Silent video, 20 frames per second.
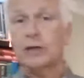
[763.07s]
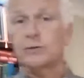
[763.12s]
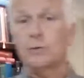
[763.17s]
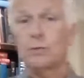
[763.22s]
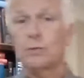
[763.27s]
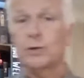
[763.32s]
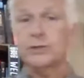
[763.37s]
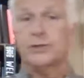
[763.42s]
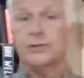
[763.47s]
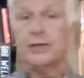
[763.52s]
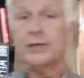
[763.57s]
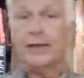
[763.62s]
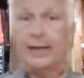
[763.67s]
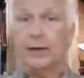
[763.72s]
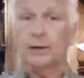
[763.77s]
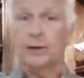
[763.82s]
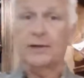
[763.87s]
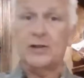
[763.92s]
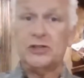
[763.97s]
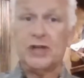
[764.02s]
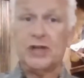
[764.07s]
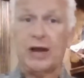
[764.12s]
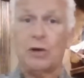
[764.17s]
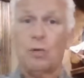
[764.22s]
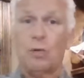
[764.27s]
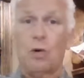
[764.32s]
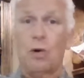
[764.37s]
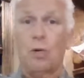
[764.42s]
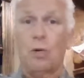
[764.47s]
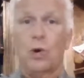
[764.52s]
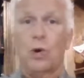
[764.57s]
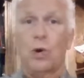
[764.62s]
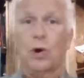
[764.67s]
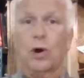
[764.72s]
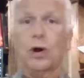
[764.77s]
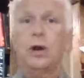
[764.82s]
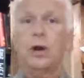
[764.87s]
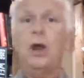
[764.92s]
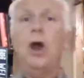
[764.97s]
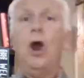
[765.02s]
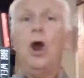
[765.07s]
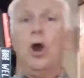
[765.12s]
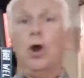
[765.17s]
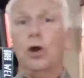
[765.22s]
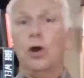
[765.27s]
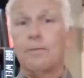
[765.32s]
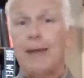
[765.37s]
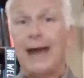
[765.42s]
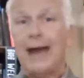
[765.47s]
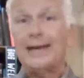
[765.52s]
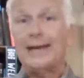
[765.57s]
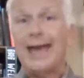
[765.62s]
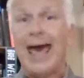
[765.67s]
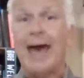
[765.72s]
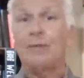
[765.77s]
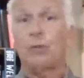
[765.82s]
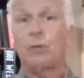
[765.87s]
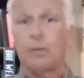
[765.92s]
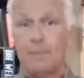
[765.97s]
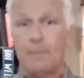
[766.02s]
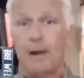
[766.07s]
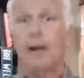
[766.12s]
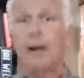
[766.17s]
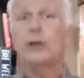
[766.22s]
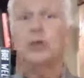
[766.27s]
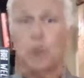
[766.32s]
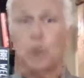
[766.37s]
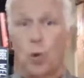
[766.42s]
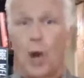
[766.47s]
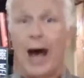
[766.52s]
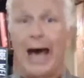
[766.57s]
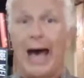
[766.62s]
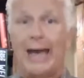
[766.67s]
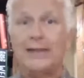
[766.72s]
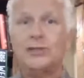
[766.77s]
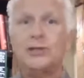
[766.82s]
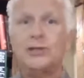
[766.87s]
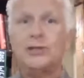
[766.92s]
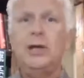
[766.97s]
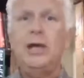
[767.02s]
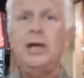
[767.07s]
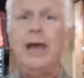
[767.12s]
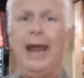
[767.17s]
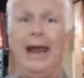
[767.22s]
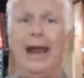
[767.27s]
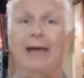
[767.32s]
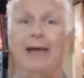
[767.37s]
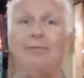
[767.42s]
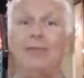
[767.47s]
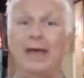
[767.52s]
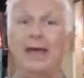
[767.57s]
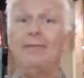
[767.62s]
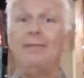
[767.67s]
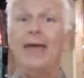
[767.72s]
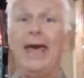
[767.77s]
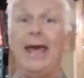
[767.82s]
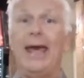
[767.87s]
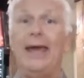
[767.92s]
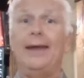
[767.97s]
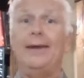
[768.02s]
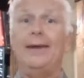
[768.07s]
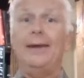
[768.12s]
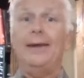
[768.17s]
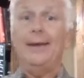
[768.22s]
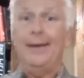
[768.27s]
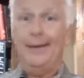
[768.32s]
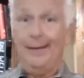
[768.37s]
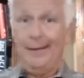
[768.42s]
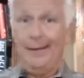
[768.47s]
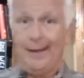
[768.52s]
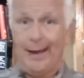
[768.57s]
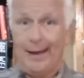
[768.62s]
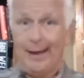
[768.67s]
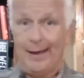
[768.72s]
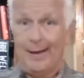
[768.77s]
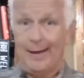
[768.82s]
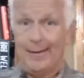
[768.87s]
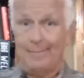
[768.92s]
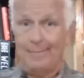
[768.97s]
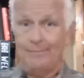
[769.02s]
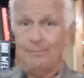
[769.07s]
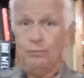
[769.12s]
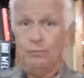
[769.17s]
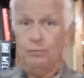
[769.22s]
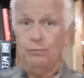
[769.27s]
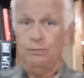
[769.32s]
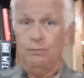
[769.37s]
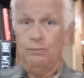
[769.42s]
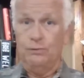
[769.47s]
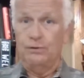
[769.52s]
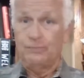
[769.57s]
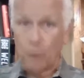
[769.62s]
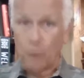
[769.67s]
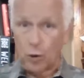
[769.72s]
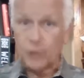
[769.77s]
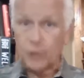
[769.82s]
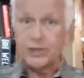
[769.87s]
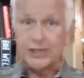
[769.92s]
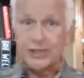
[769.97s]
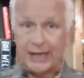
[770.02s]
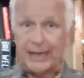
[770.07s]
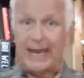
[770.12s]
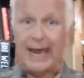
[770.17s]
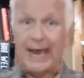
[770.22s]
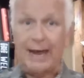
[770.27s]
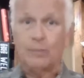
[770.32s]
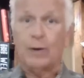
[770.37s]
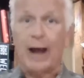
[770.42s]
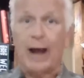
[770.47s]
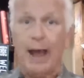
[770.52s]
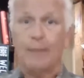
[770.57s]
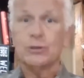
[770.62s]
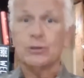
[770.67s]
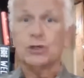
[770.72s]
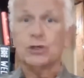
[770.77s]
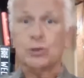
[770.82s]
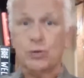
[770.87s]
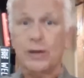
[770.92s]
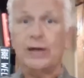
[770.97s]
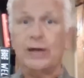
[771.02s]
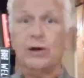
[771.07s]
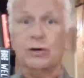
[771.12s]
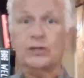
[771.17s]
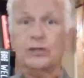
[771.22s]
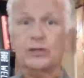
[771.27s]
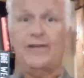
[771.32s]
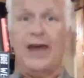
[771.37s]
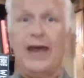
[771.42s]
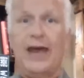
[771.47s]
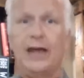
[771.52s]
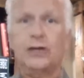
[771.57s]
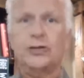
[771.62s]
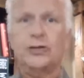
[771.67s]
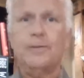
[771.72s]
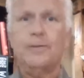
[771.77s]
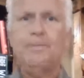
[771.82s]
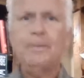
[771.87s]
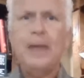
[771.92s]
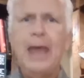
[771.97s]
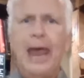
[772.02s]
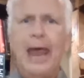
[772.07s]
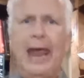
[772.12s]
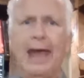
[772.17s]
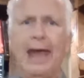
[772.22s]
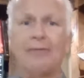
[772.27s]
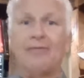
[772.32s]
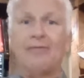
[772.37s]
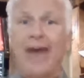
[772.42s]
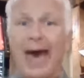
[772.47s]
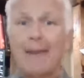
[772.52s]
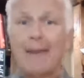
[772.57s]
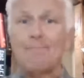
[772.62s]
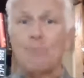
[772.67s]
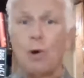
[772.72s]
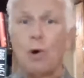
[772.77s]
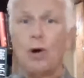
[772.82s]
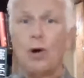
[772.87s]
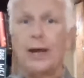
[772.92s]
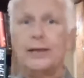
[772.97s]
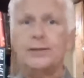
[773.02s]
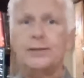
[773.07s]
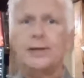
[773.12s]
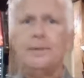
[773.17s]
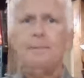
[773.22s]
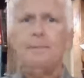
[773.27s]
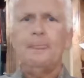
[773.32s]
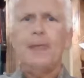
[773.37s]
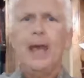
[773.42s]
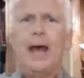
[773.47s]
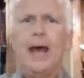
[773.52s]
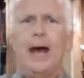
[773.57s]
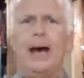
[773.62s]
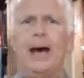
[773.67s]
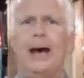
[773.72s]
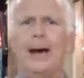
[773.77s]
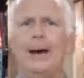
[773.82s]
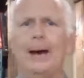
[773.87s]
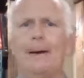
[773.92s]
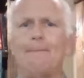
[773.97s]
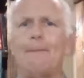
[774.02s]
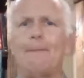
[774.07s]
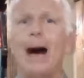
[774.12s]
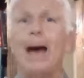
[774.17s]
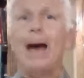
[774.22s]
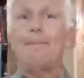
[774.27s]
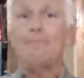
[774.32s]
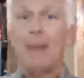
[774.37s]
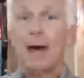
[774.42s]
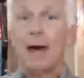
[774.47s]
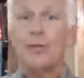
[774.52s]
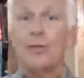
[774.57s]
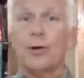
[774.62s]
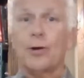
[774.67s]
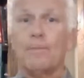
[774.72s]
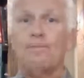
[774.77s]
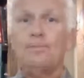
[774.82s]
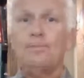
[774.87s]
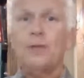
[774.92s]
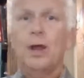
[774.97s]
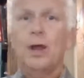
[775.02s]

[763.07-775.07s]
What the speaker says: husband was killed in the Second World War. Her and my dad were married twice, and then they divorced again when I was 3 years of age. At that point, my mother